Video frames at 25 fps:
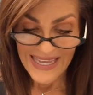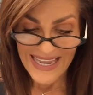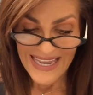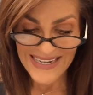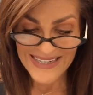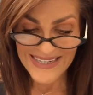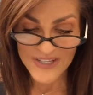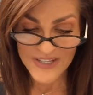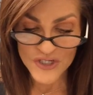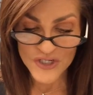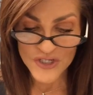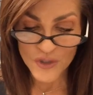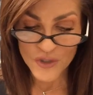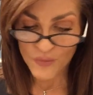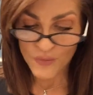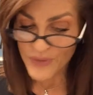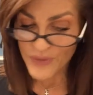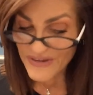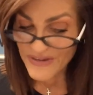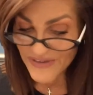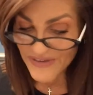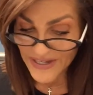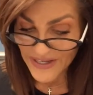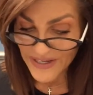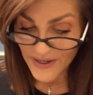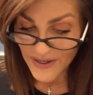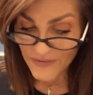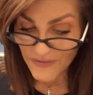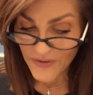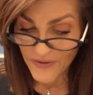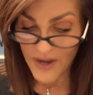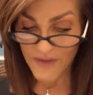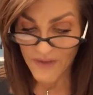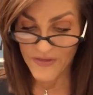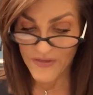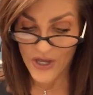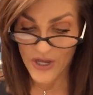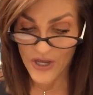It is a derivative
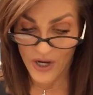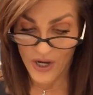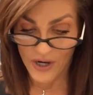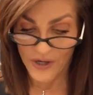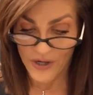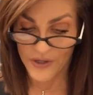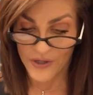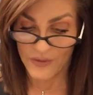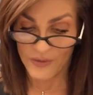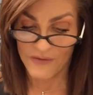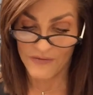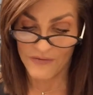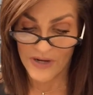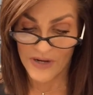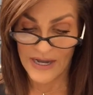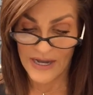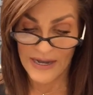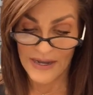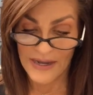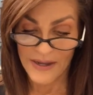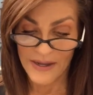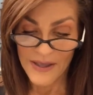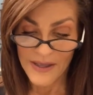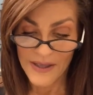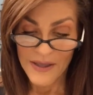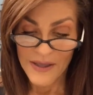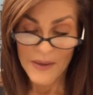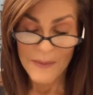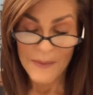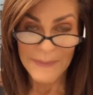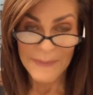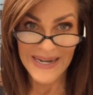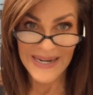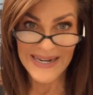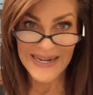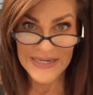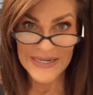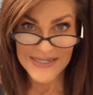of the honor of God,
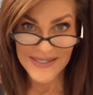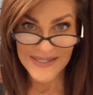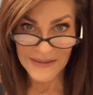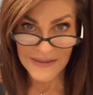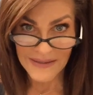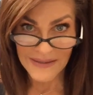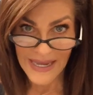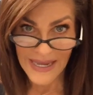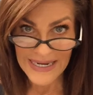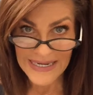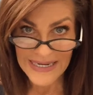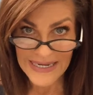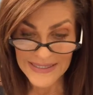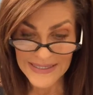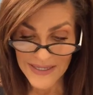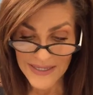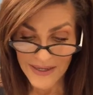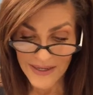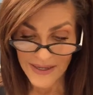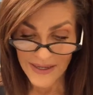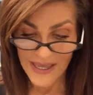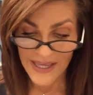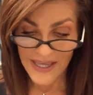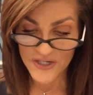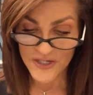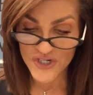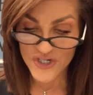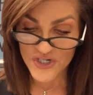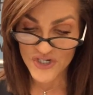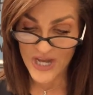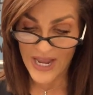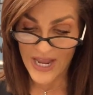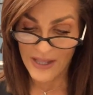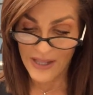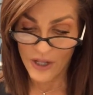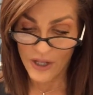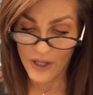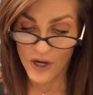but it is light and
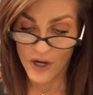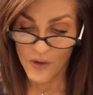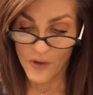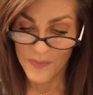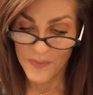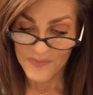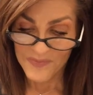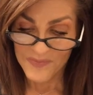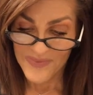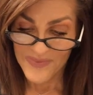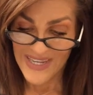shallow.